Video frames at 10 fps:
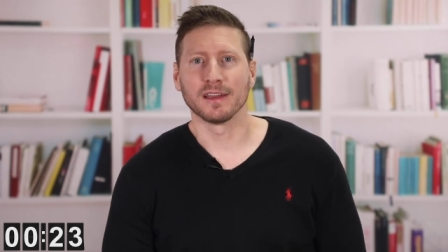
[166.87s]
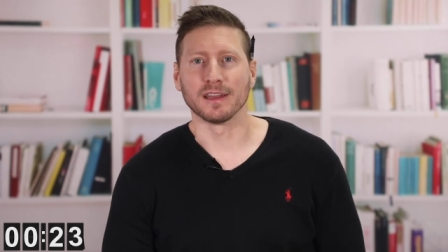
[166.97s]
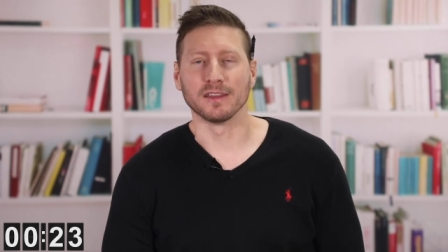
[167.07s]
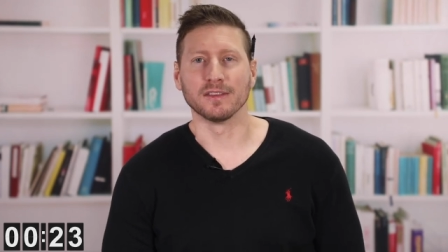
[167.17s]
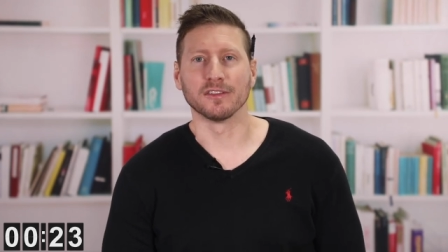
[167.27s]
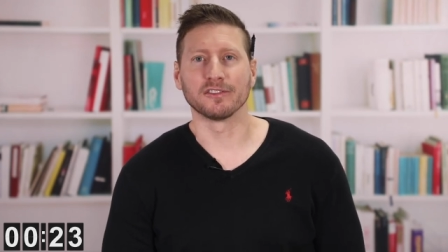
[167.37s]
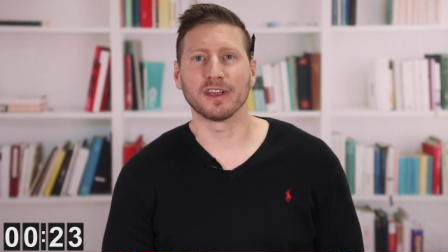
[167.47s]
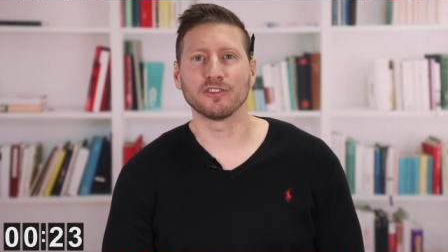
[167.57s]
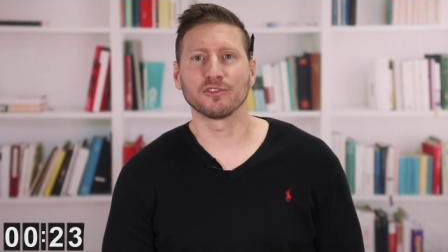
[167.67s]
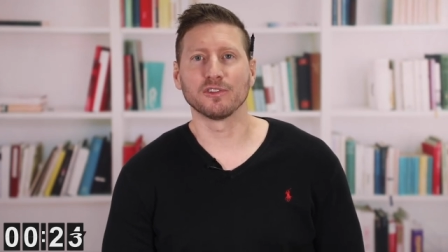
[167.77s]
in the
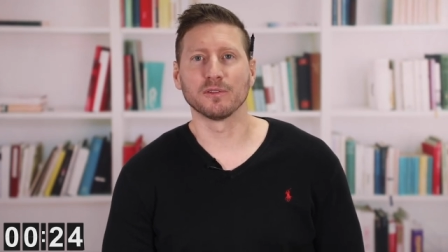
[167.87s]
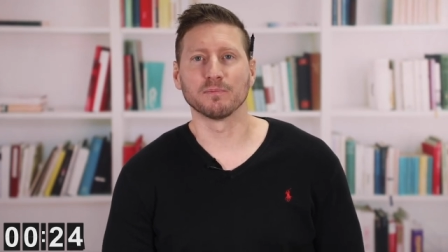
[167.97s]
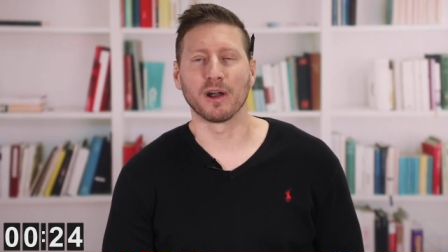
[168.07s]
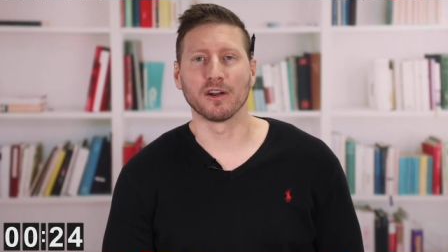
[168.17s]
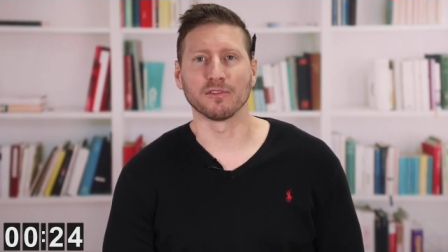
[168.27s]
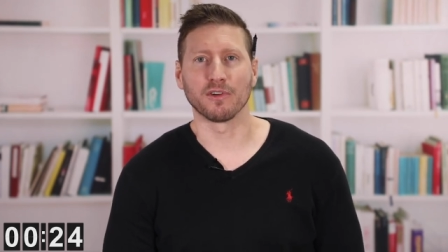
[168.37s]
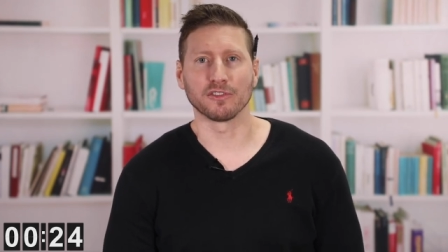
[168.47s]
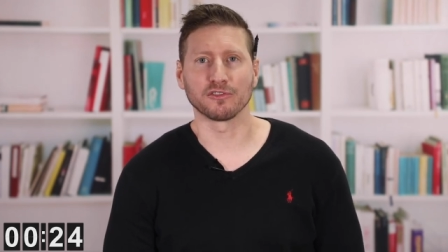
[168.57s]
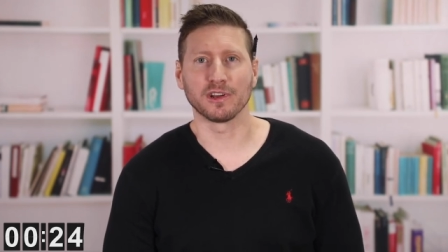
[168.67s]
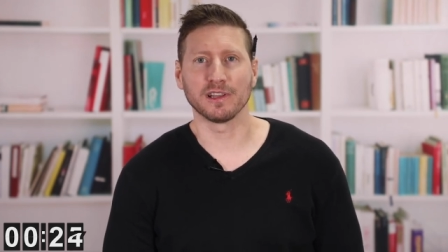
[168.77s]
central part of
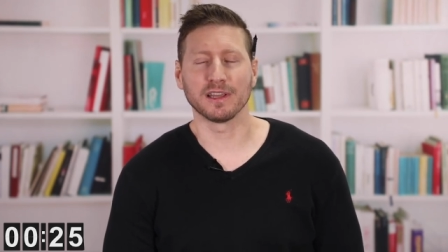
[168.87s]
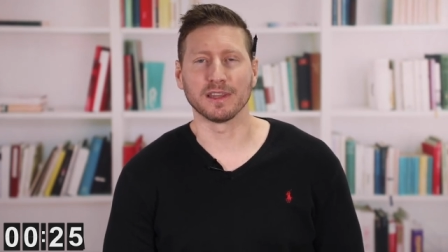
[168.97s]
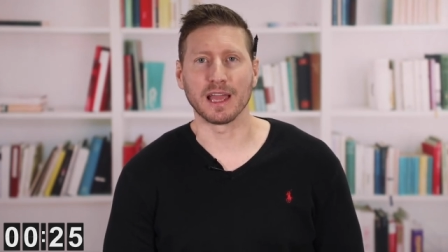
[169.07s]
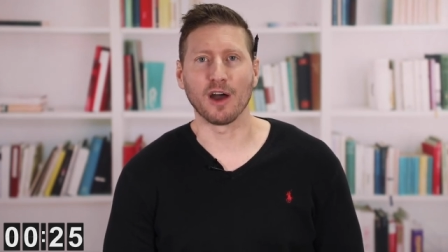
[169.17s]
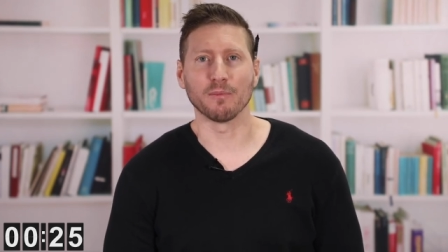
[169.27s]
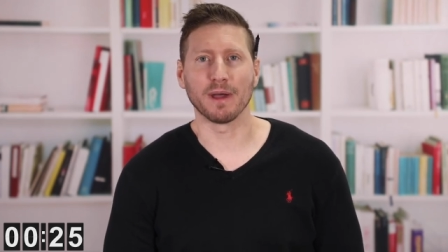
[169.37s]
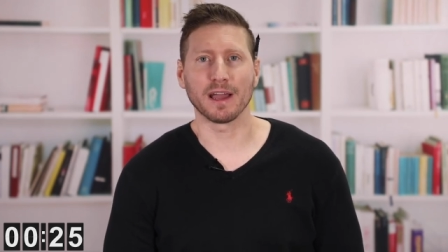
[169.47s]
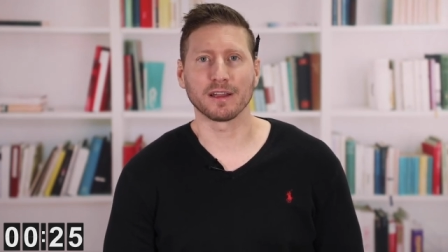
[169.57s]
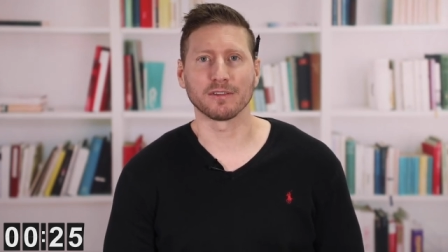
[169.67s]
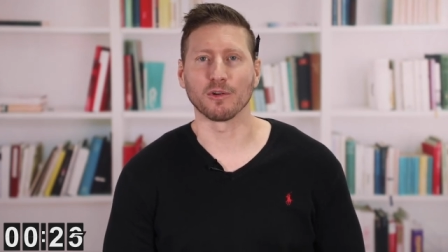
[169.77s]
Australia, in the
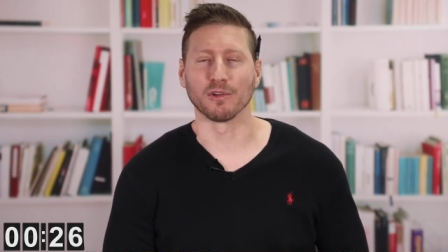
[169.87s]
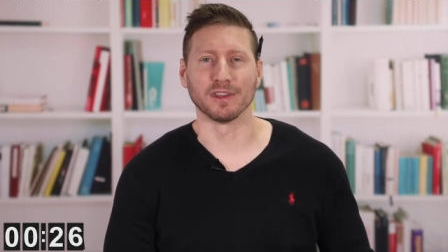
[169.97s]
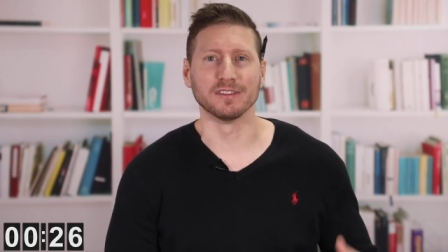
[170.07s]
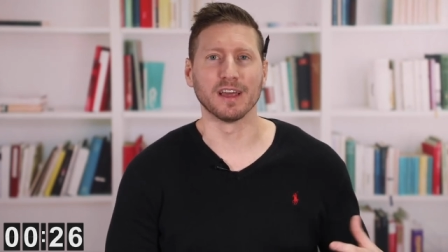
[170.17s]
outback or the